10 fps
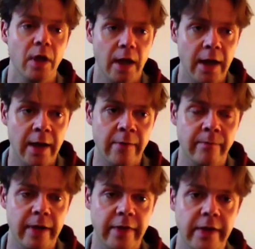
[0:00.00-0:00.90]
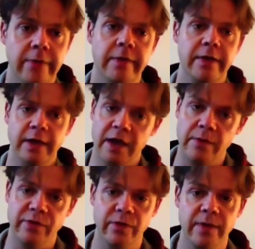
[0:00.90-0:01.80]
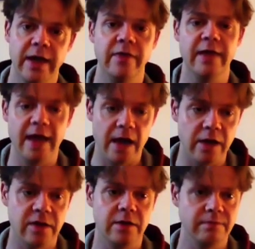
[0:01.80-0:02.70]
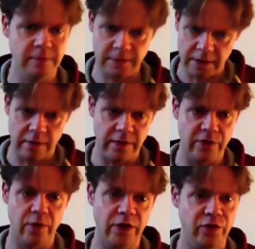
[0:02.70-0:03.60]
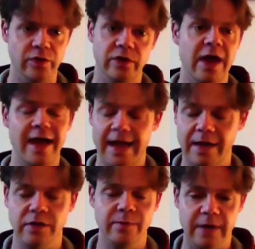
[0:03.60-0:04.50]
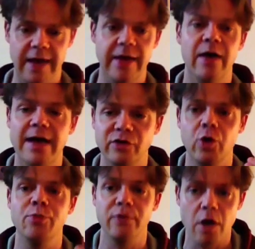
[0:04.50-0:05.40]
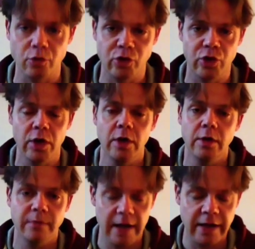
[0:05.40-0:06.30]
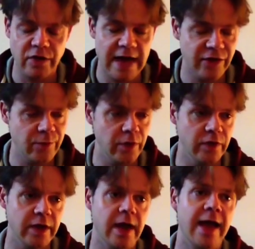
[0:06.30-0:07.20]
And they come to me and they ask, you know, these questions: how do you play, or how do you approach playing jazz music?